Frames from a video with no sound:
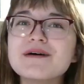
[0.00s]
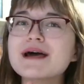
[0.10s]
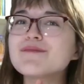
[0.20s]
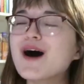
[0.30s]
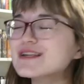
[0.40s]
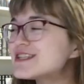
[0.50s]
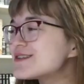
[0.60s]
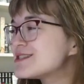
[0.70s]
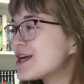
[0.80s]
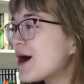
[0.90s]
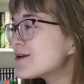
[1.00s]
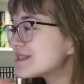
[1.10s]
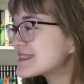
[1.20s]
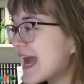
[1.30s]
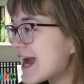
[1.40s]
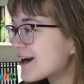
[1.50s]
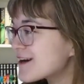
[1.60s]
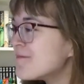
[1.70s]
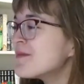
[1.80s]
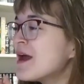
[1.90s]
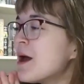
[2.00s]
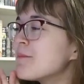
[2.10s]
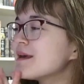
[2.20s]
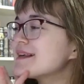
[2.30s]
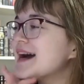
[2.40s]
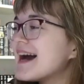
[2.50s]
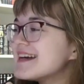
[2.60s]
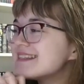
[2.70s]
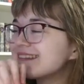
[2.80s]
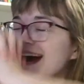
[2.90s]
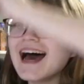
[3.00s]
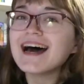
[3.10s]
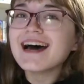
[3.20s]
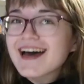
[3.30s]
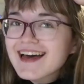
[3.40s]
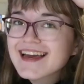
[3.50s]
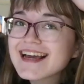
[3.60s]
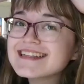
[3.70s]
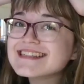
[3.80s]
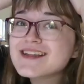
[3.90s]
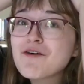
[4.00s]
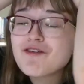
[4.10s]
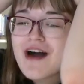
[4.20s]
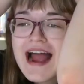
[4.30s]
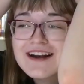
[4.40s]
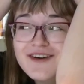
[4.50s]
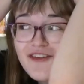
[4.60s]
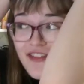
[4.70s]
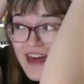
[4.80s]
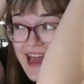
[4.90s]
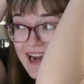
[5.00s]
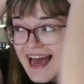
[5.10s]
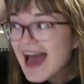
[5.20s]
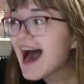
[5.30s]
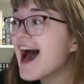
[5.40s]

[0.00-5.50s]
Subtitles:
but I'm also so scared because it's the final thing.